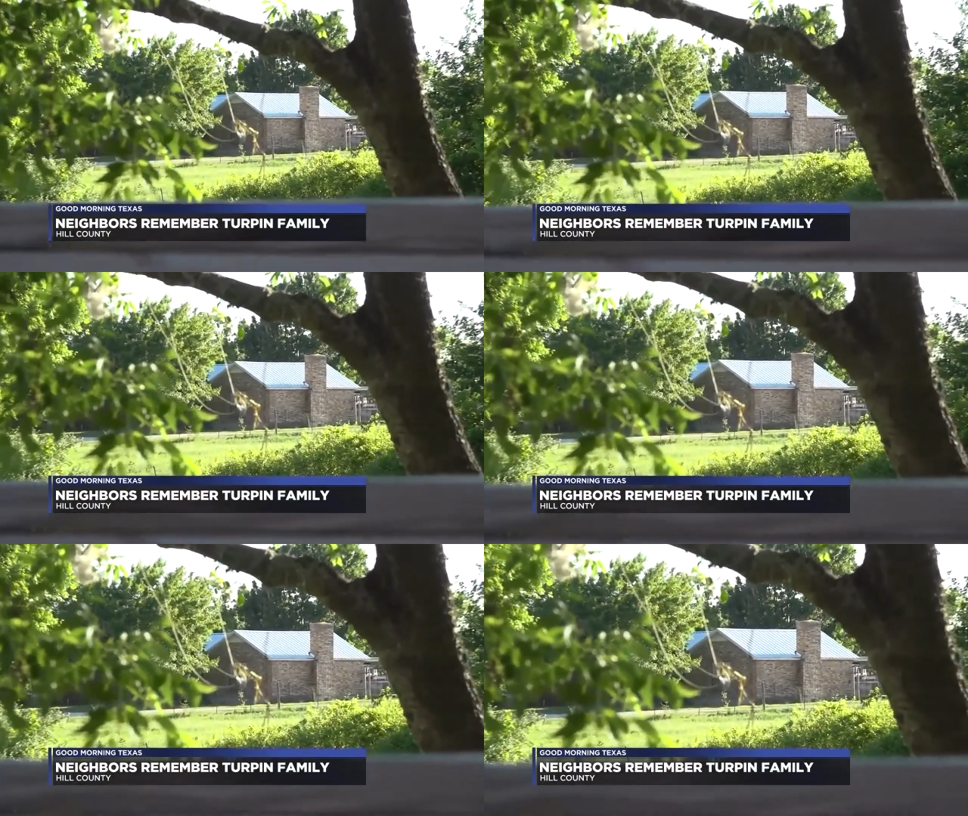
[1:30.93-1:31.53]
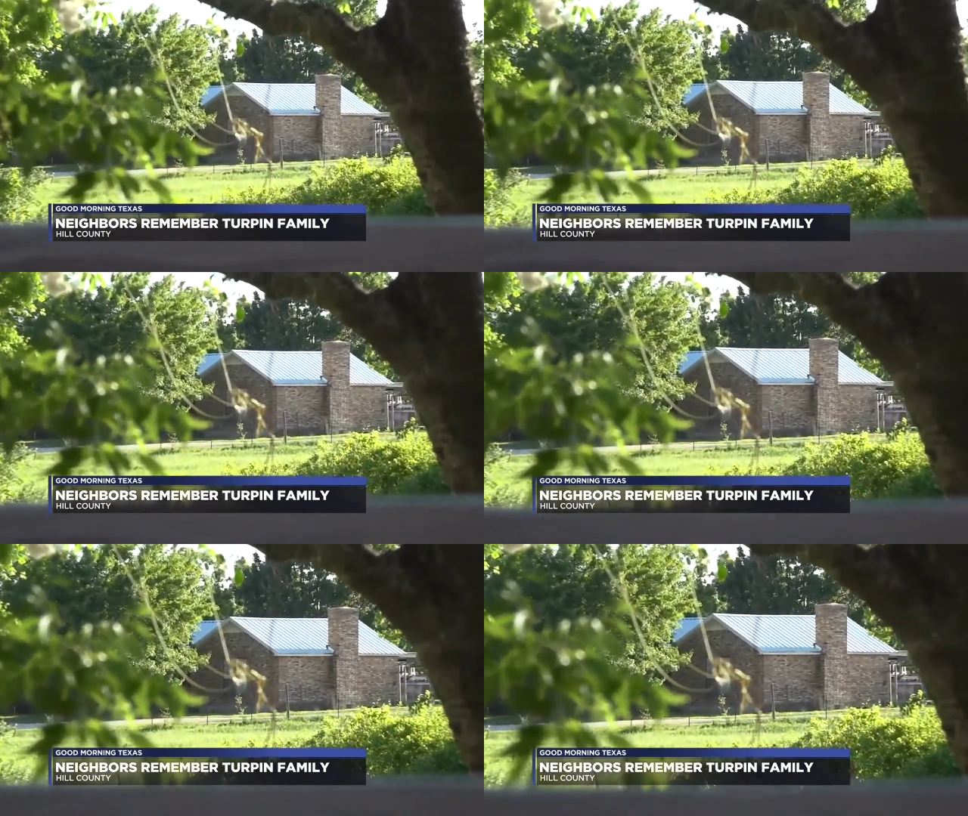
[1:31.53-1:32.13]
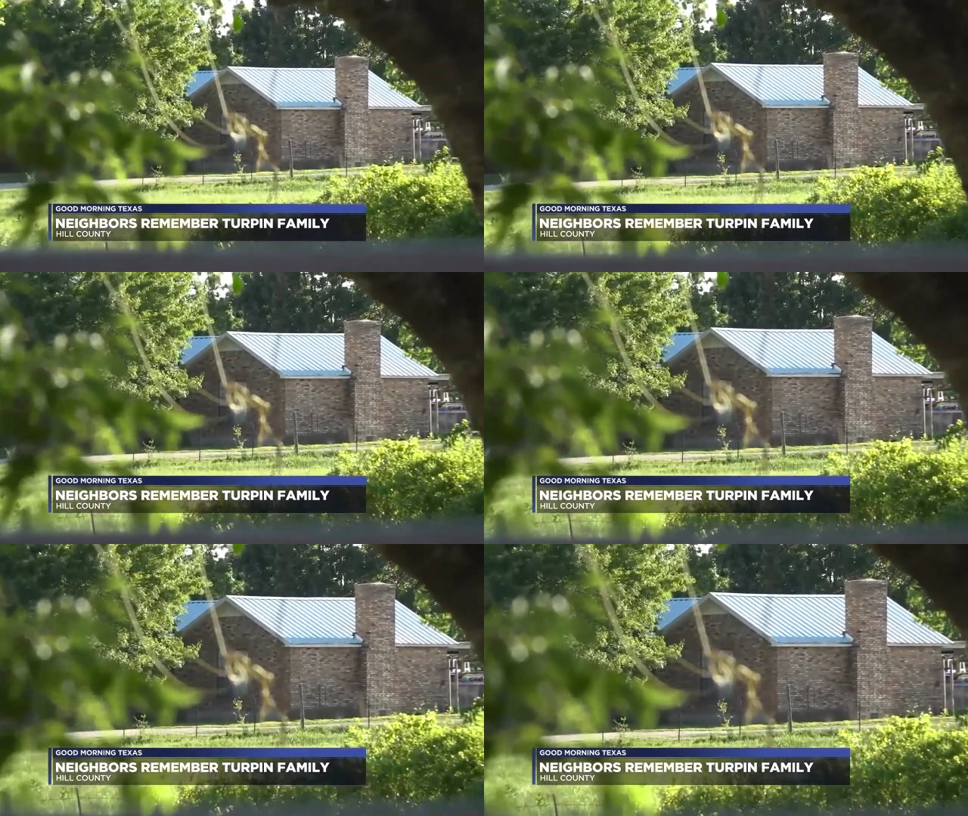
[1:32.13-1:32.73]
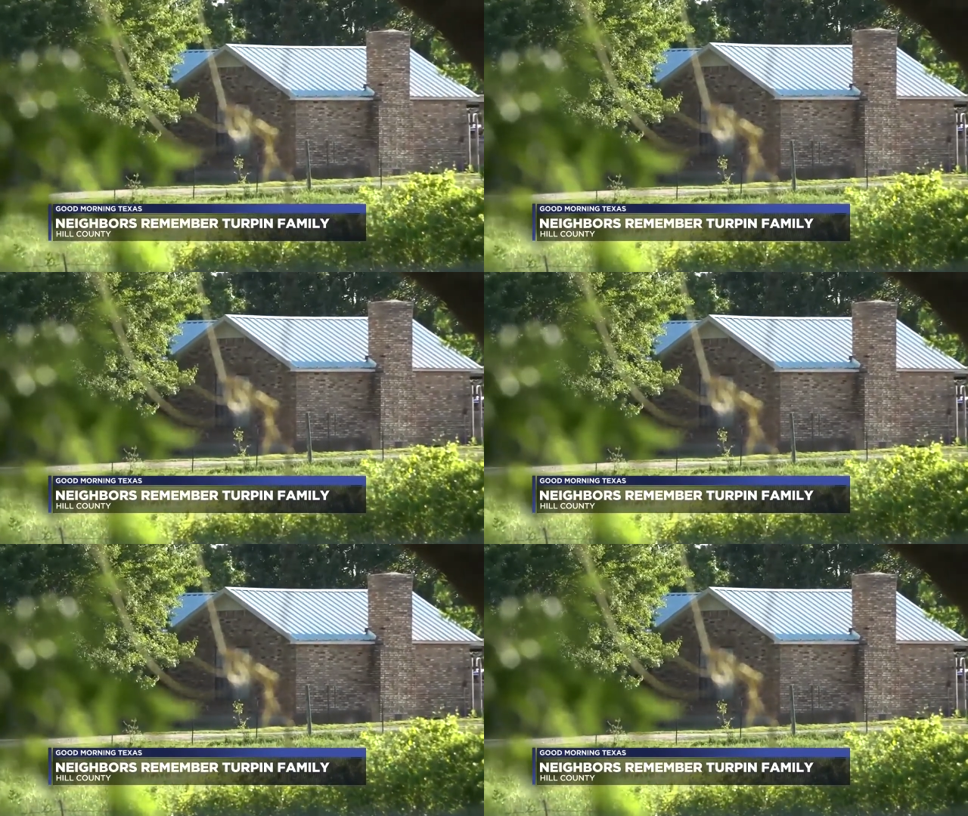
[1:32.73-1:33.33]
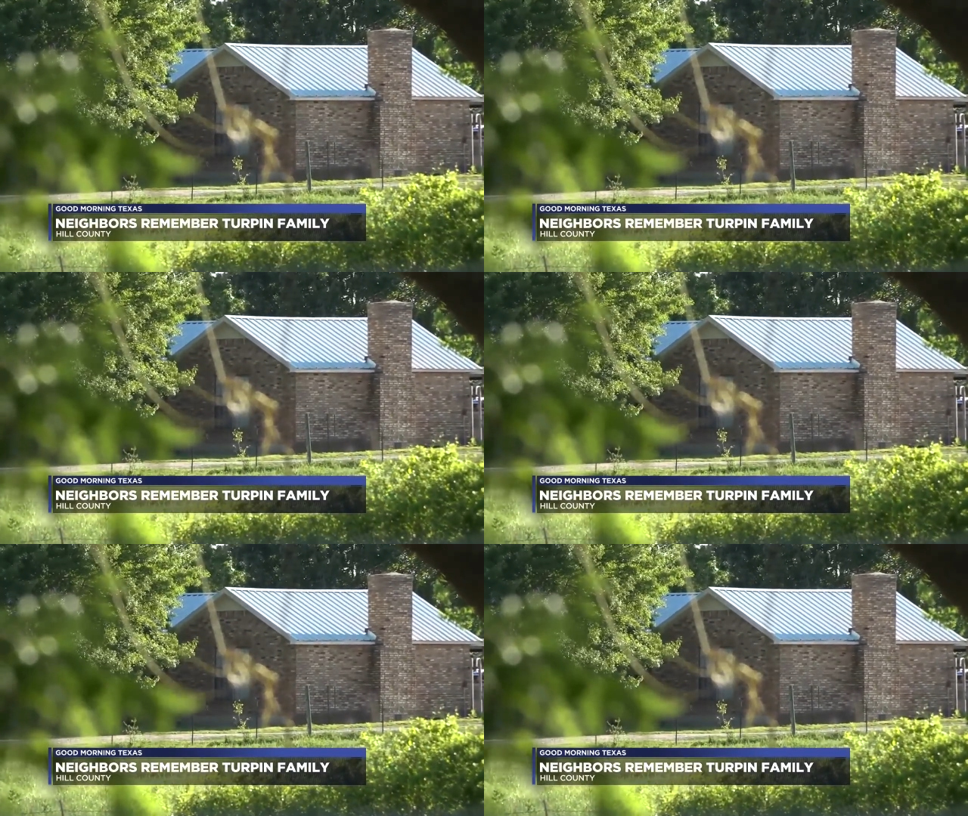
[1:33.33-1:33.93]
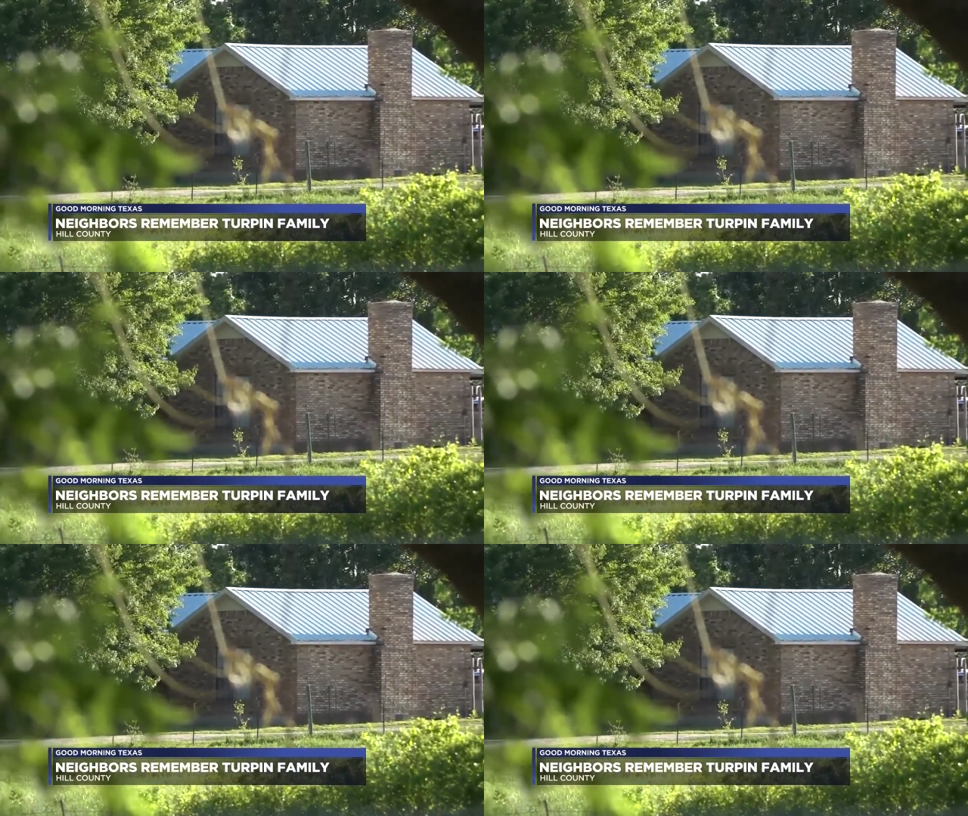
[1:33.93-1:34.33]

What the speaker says: Nobody's mouth can be seen.